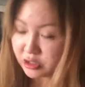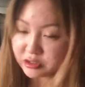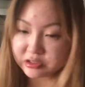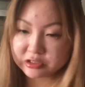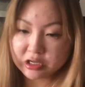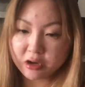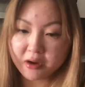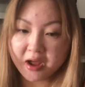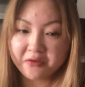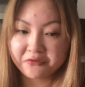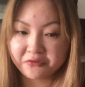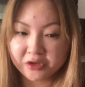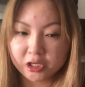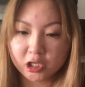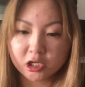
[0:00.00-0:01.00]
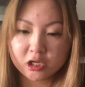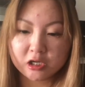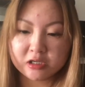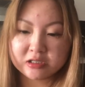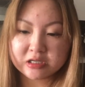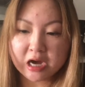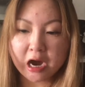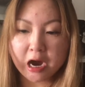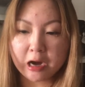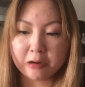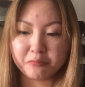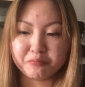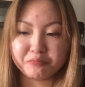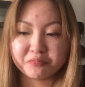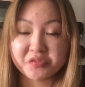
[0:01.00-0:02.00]
So I figured
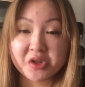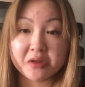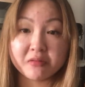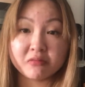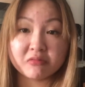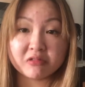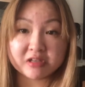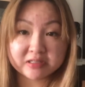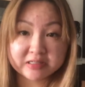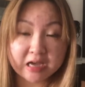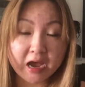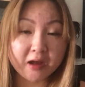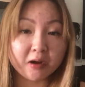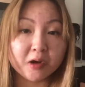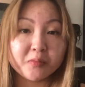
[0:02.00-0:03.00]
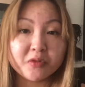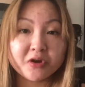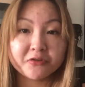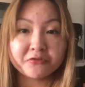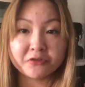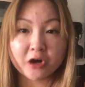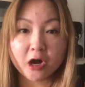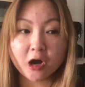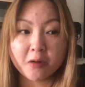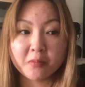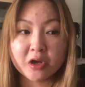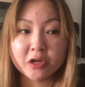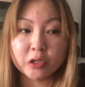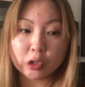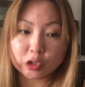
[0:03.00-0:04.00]
this item
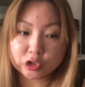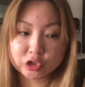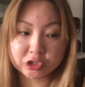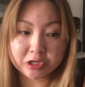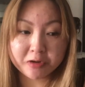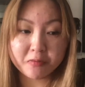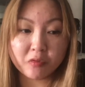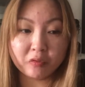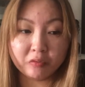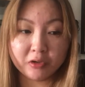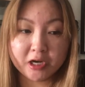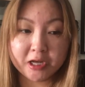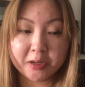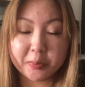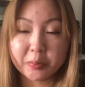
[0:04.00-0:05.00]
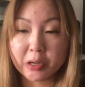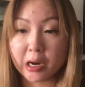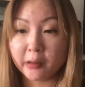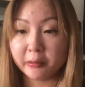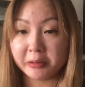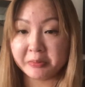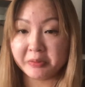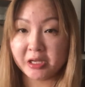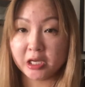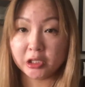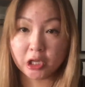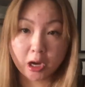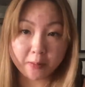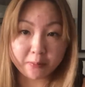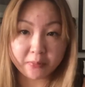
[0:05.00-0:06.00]
from Nordstrom would probably be a
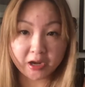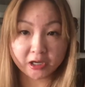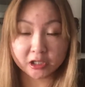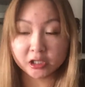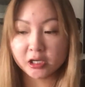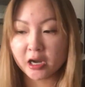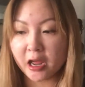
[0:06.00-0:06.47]
lot better,